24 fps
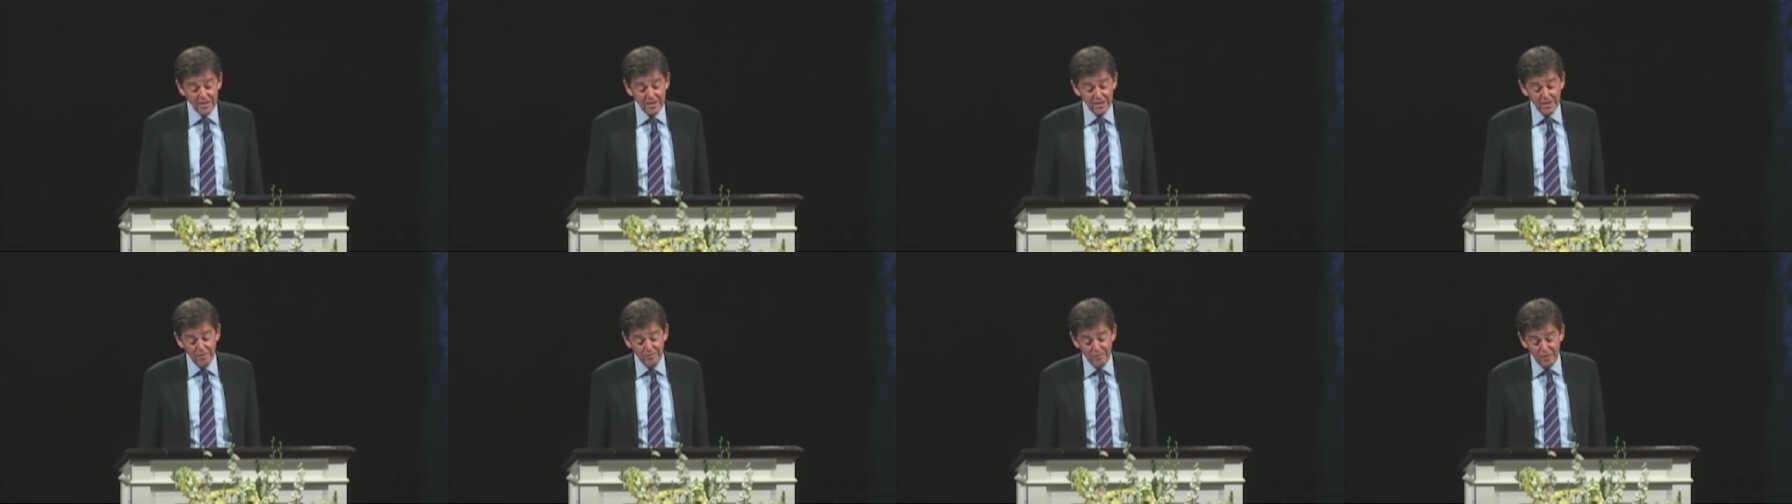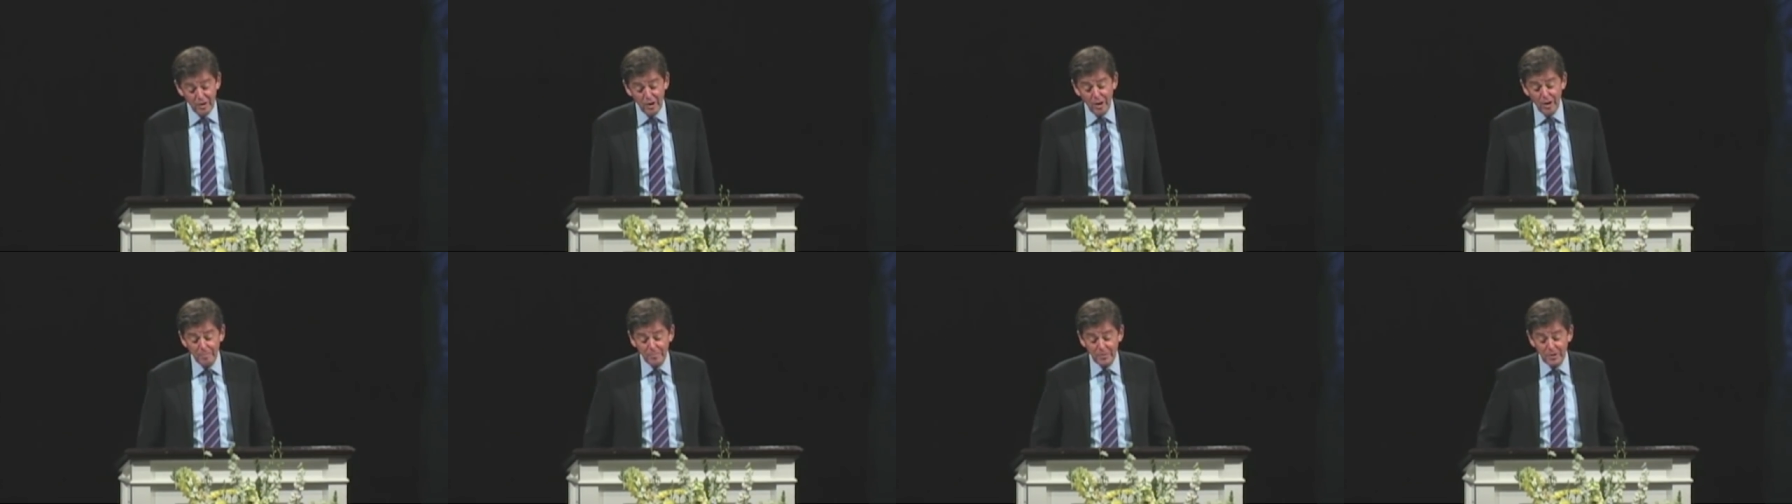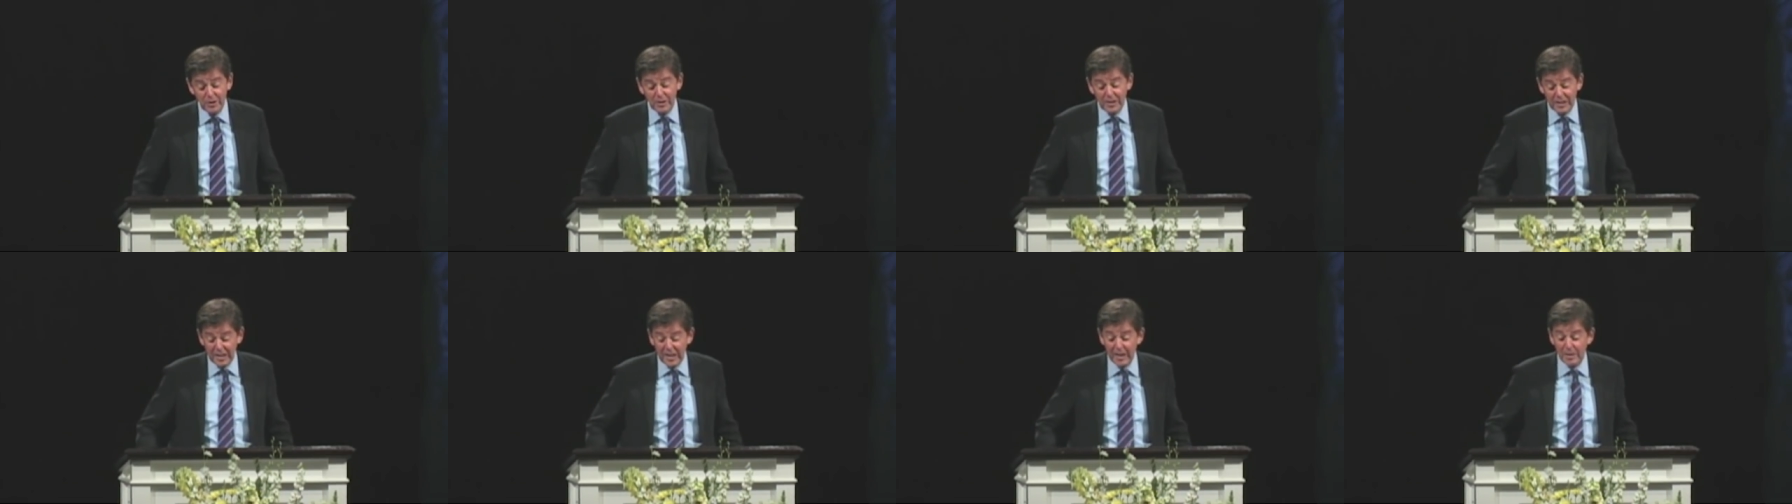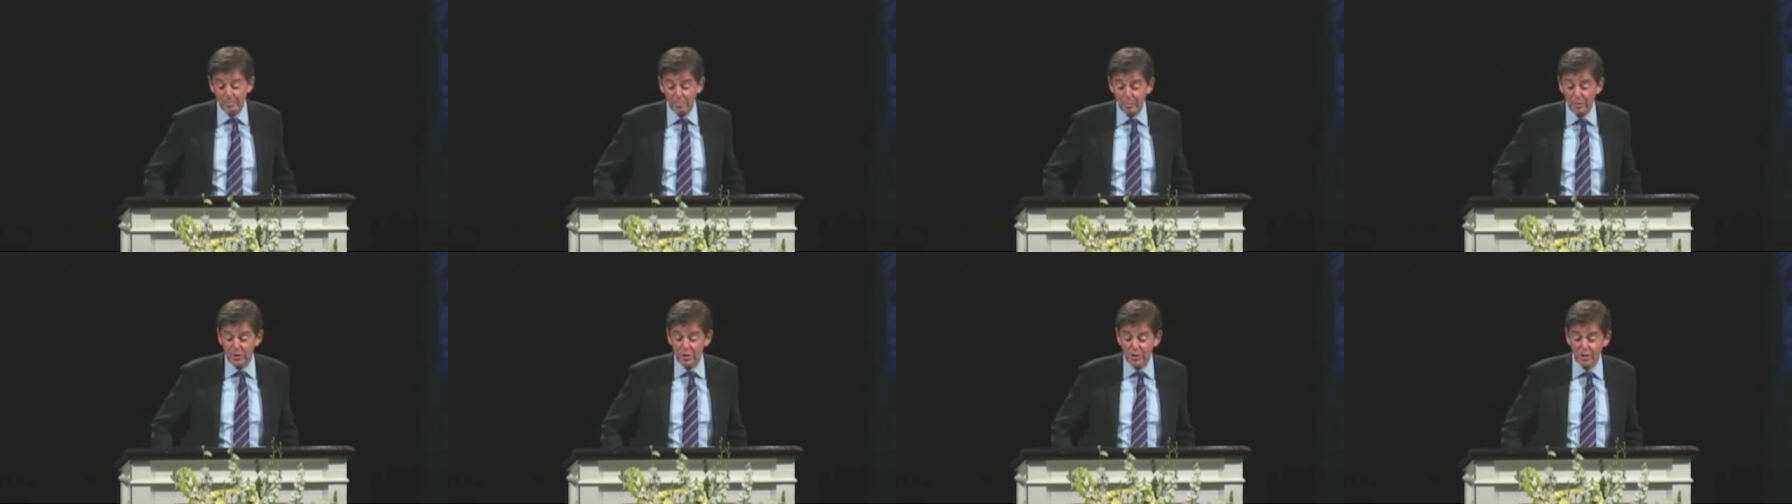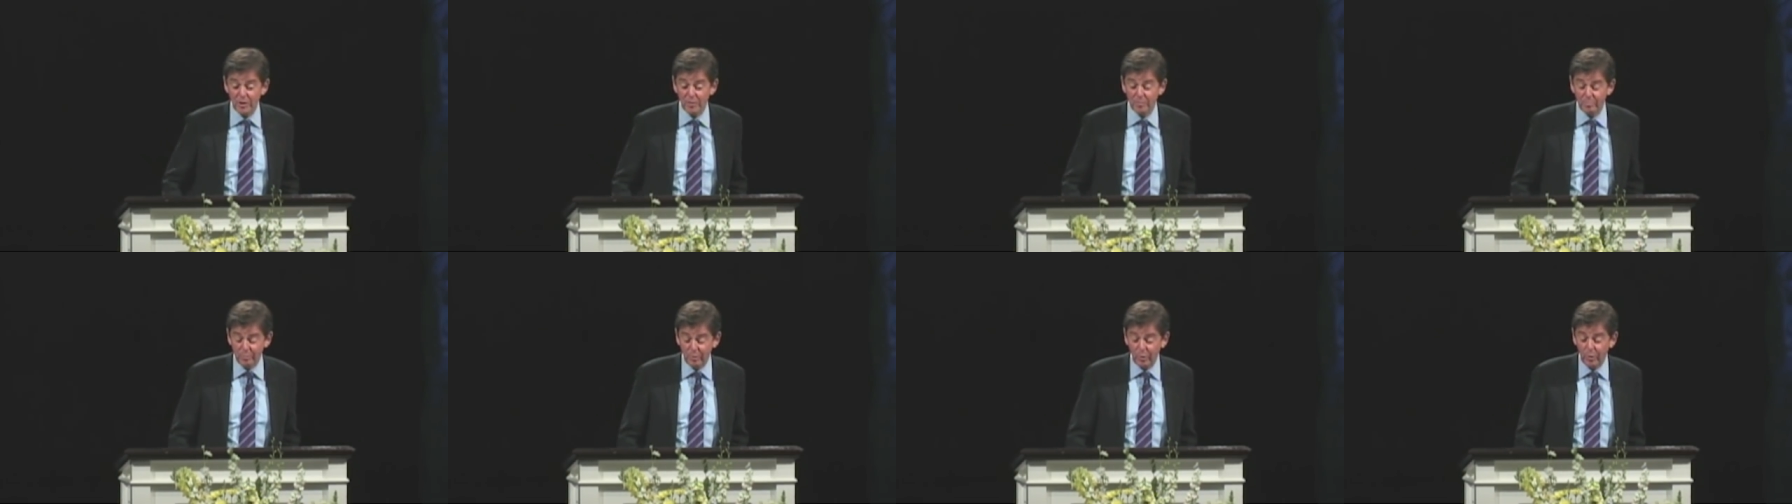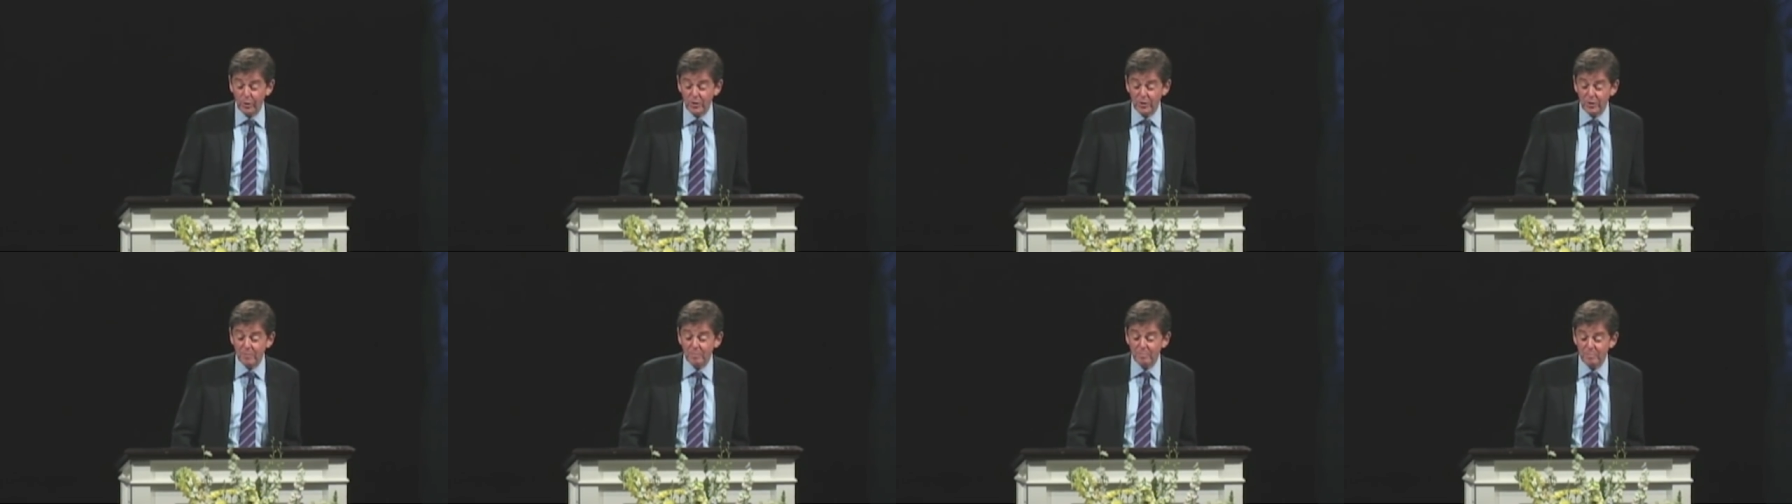the verb to keep is an
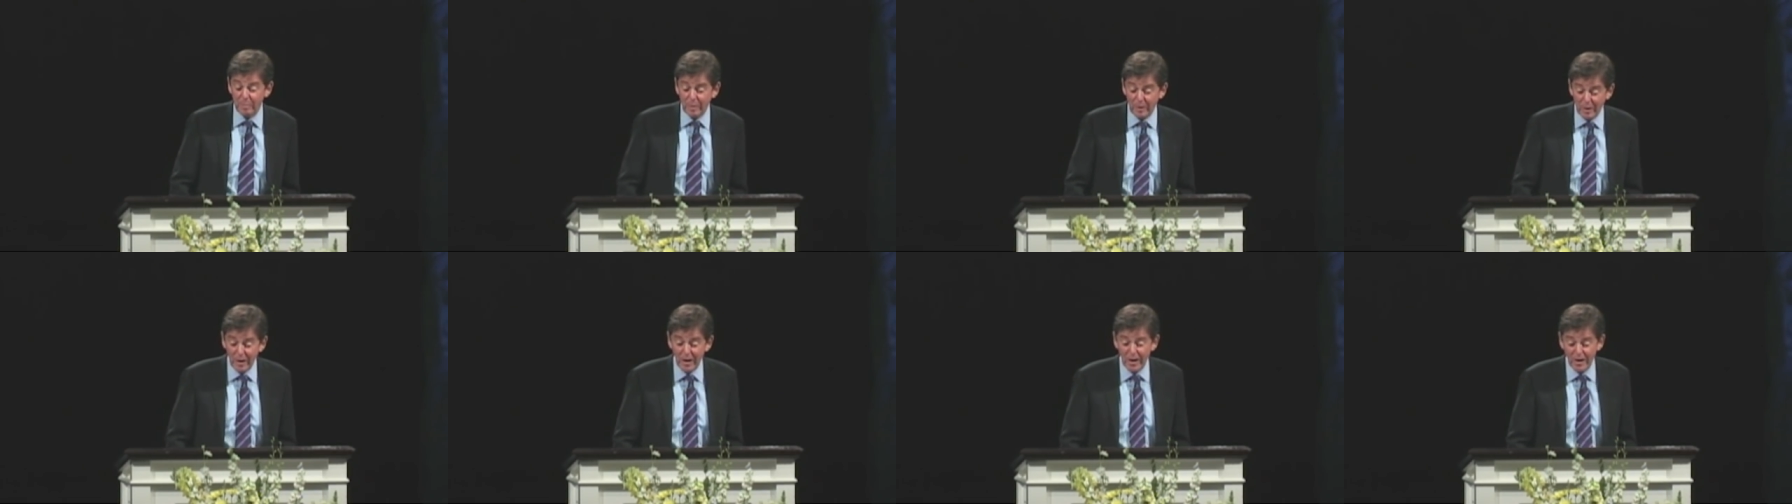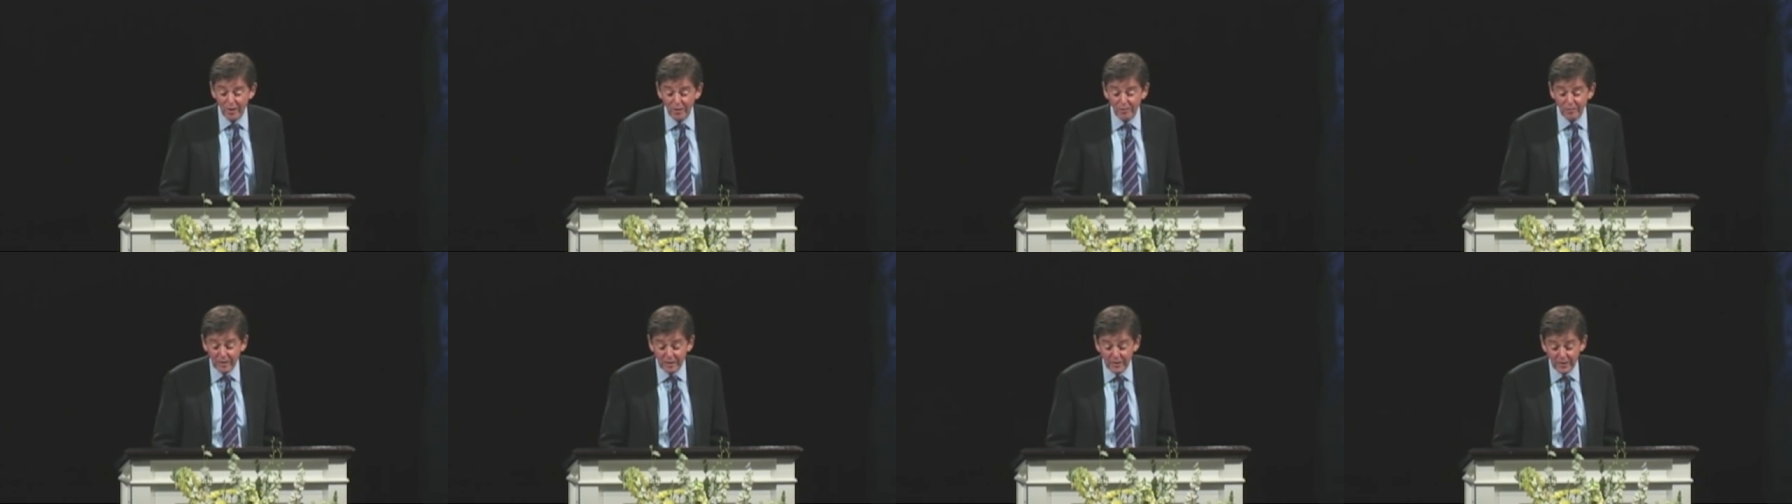important part of